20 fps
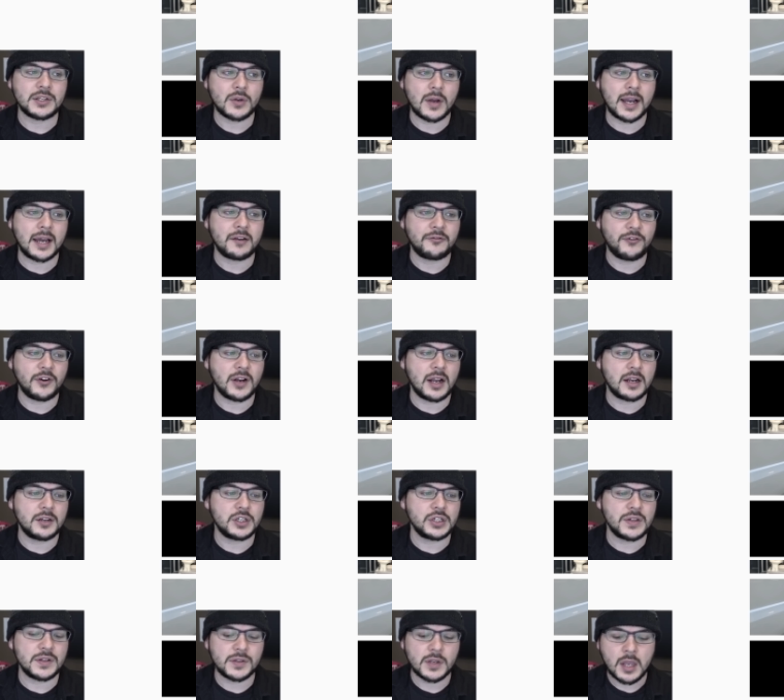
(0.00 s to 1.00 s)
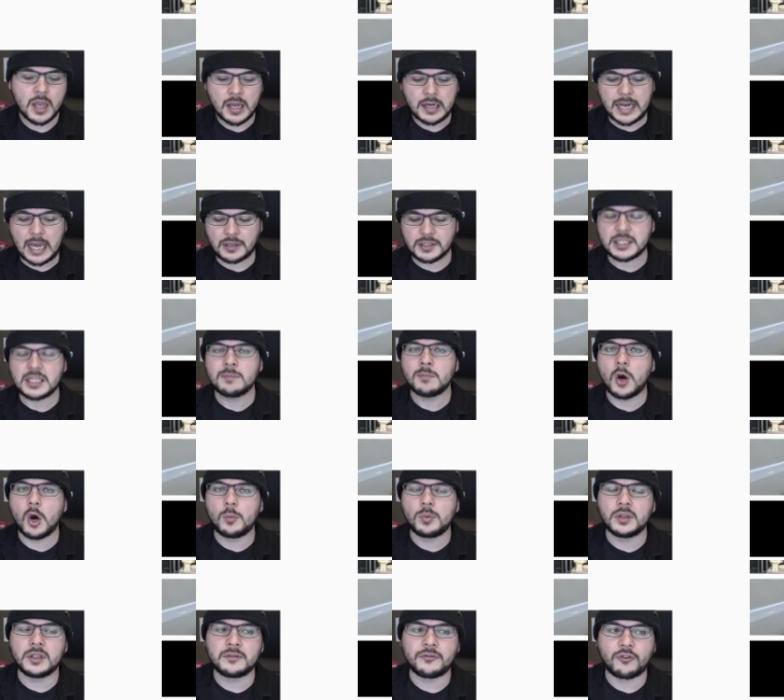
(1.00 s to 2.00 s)
So I got to figure out how to do this. Now
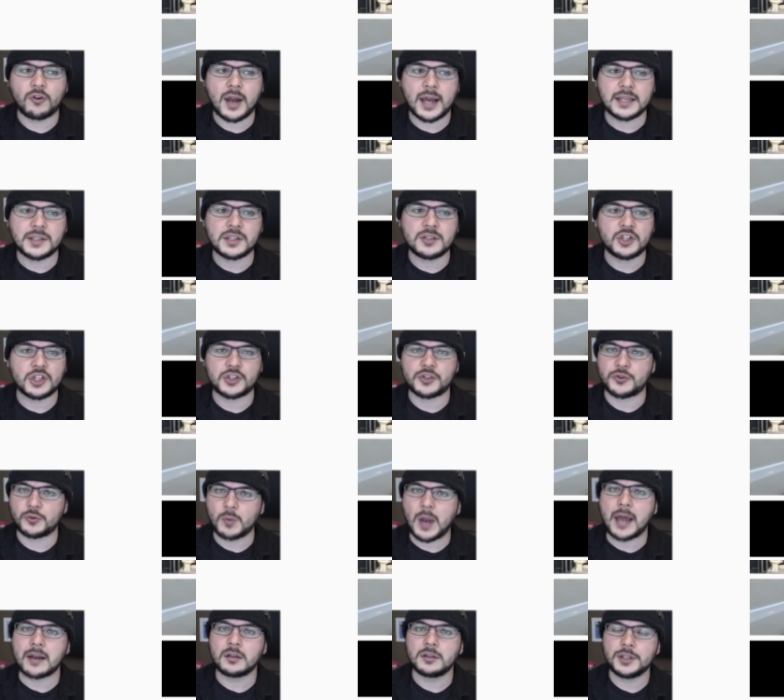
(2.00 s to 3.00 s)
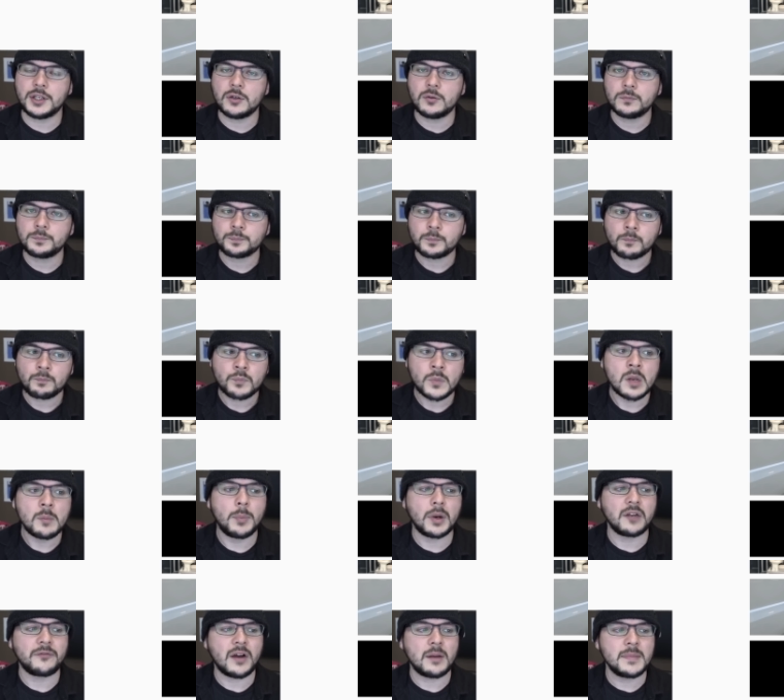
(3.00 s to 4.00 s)
T-Mobile and Verizon just throttle you,
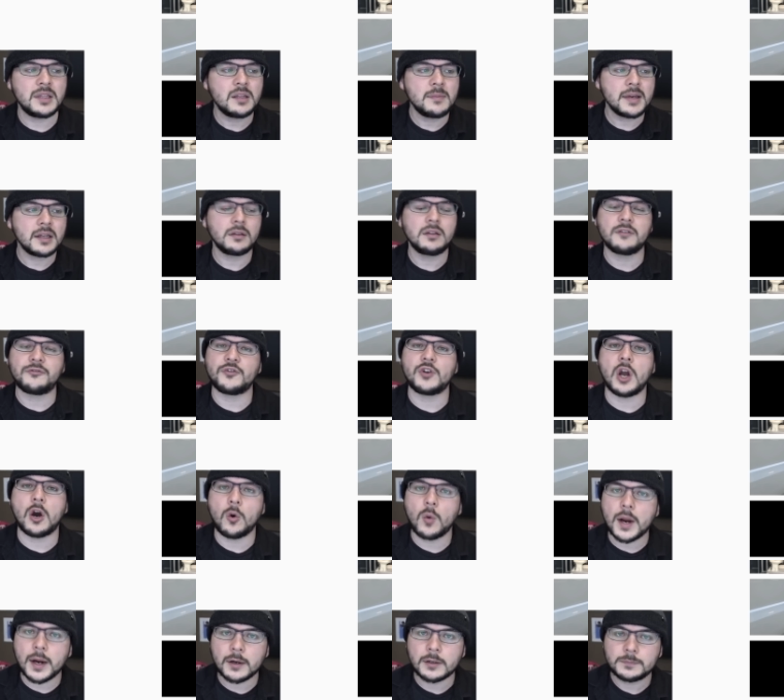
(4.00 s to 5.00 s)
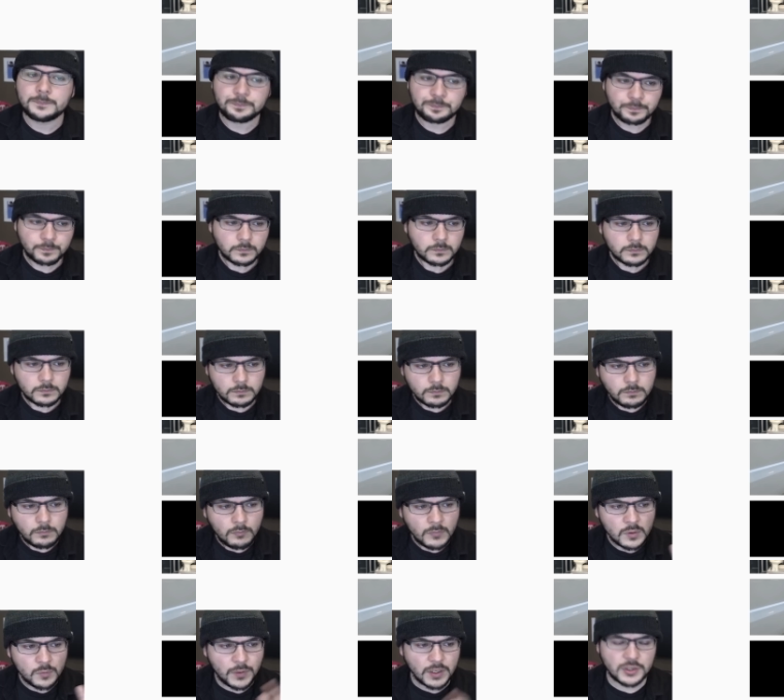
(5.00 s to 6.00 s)
but if I'm in the middle of nowhere,
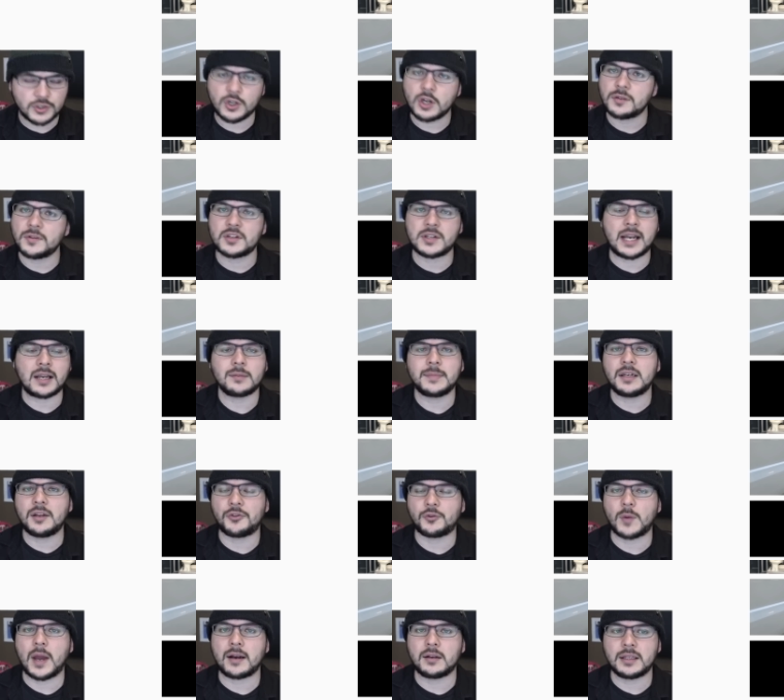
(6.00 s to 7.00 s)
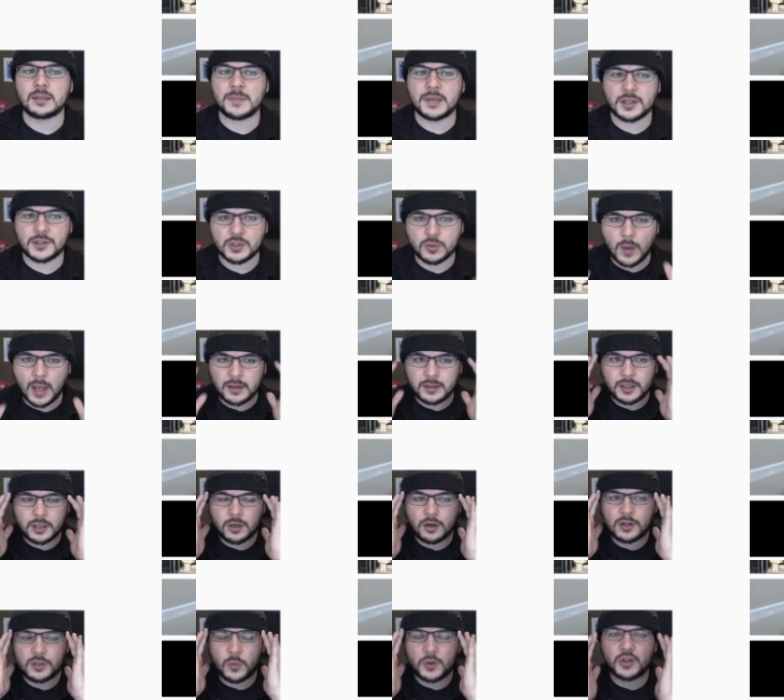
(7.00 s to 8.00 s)
there's not going to be any throttling, because throttling
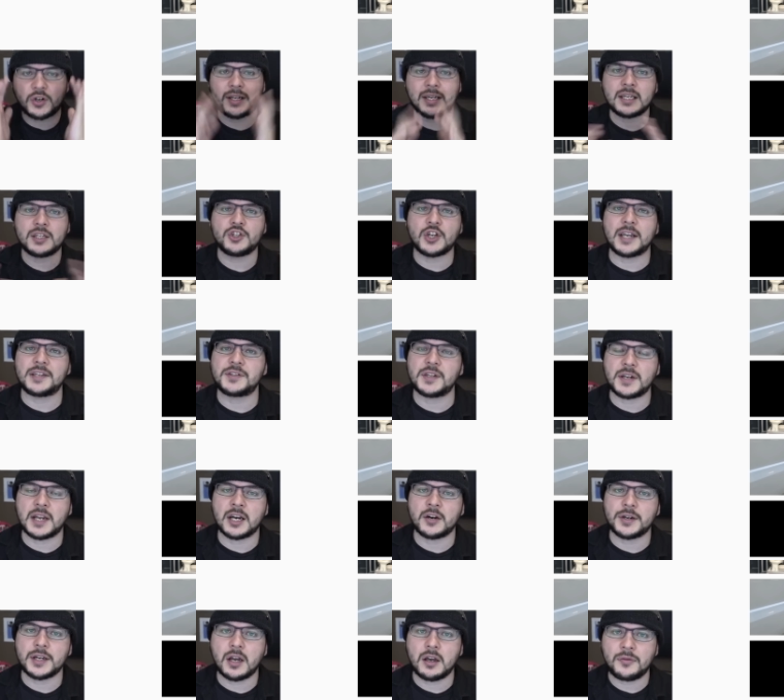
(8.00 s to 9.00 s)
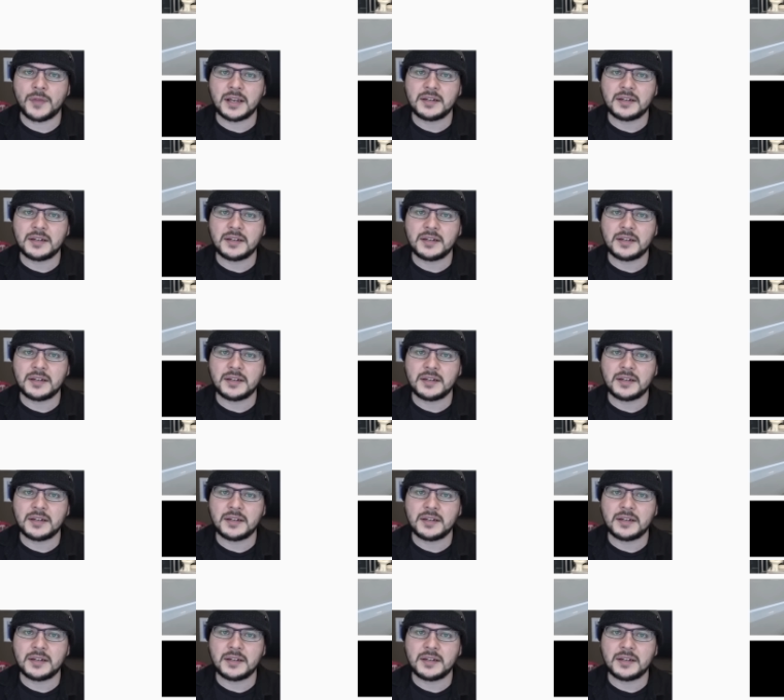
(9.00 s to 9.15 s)
occurs when you're in a congested area.